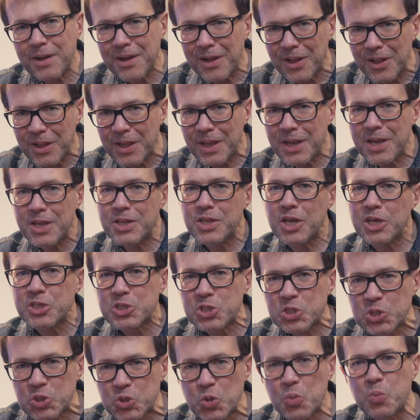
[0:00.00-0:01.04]
clean, and
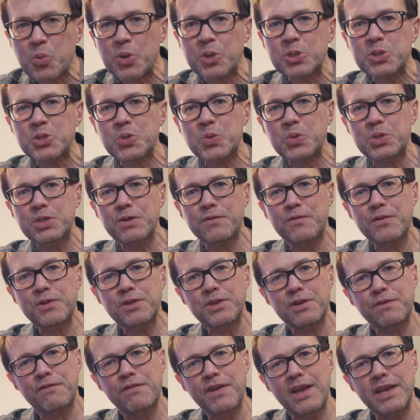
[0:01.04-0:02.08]
super intuitive
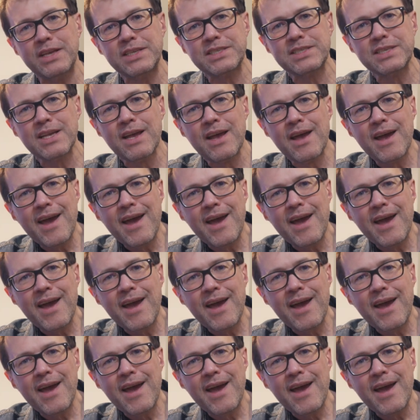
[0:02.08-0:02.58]
interface